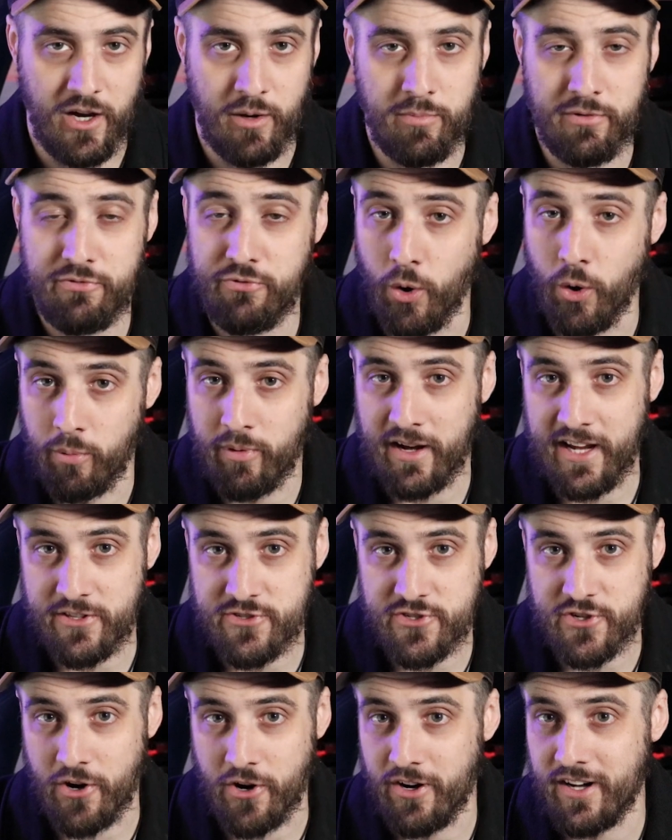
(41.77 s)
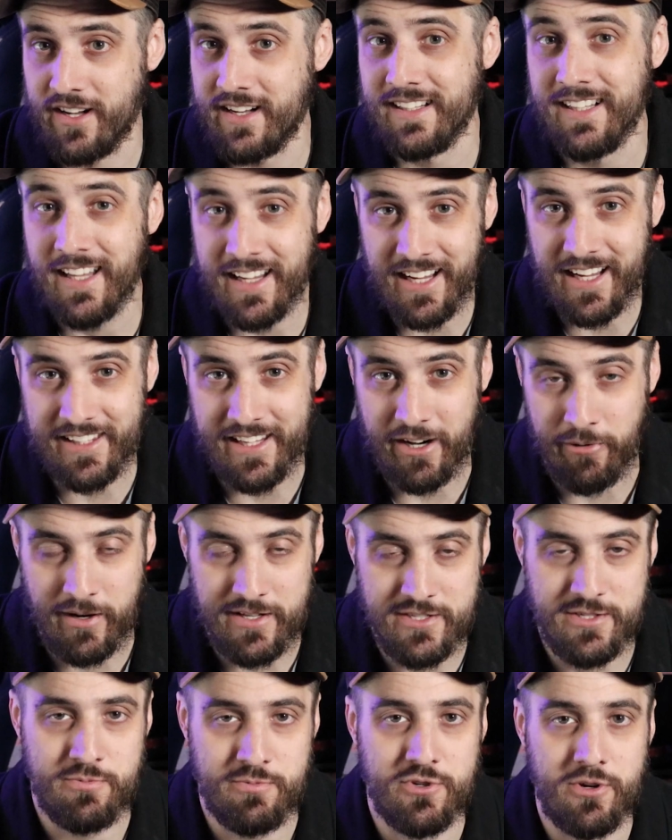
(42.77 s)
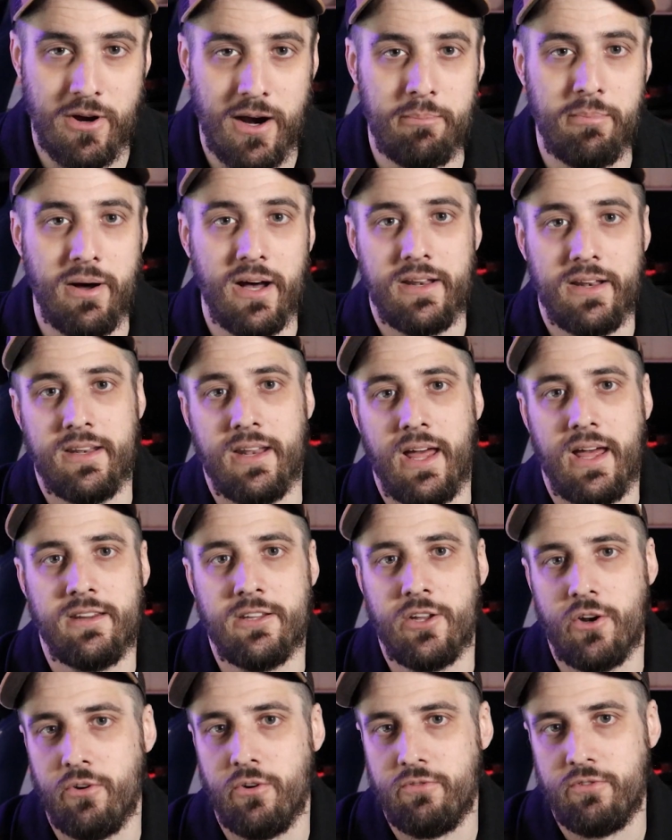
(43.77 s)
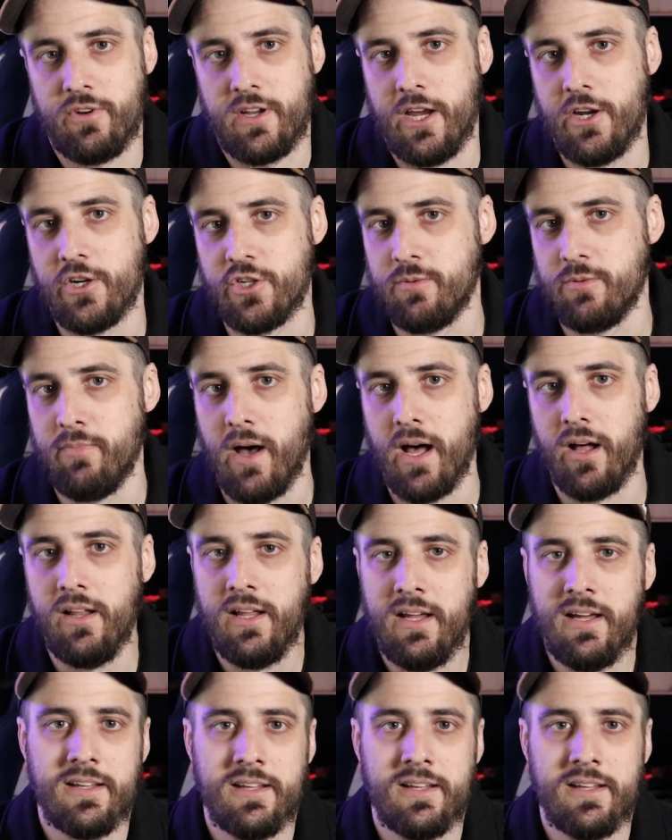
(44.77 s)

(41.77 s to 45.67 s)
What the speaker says: Before we get started, click on that red subscribe button and the notification bell.